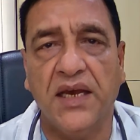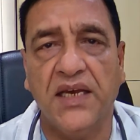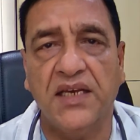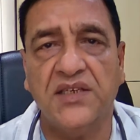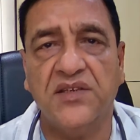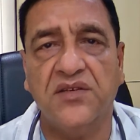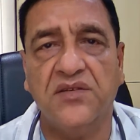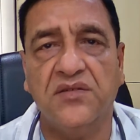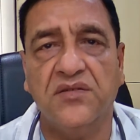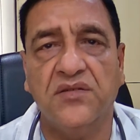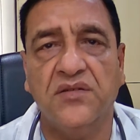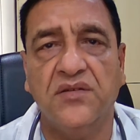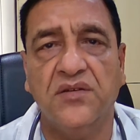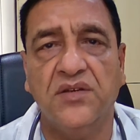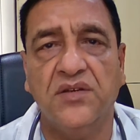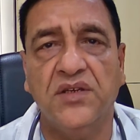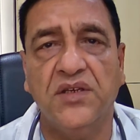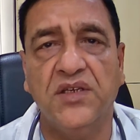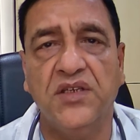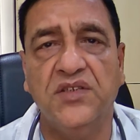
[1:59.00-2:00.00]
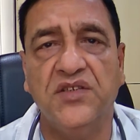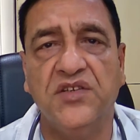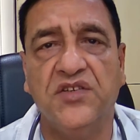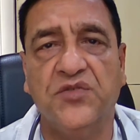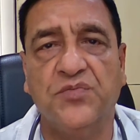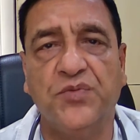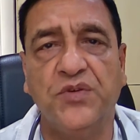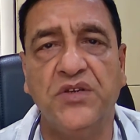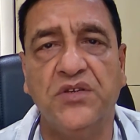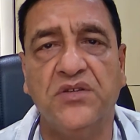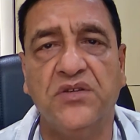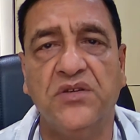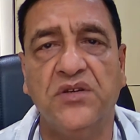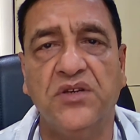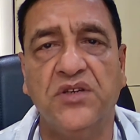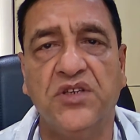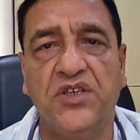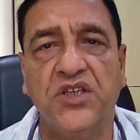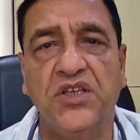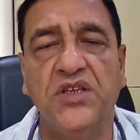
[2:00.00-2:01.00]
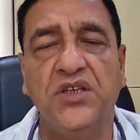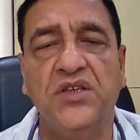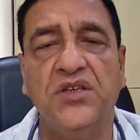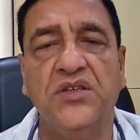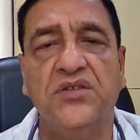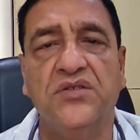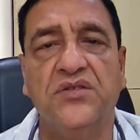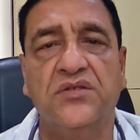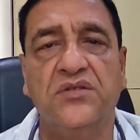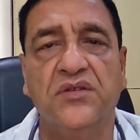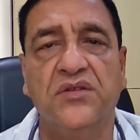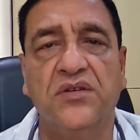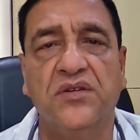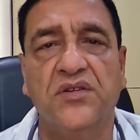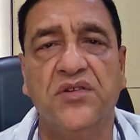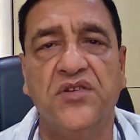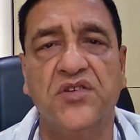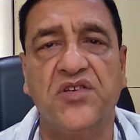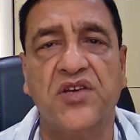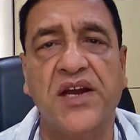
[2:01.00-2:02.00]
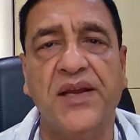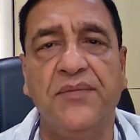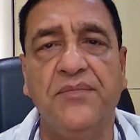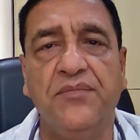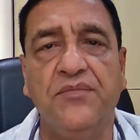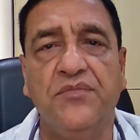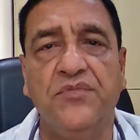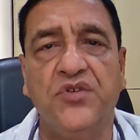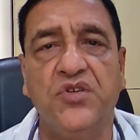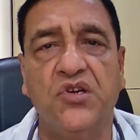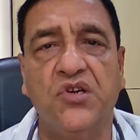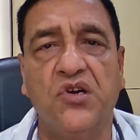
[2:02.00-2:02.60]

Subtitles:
S is speech. T is time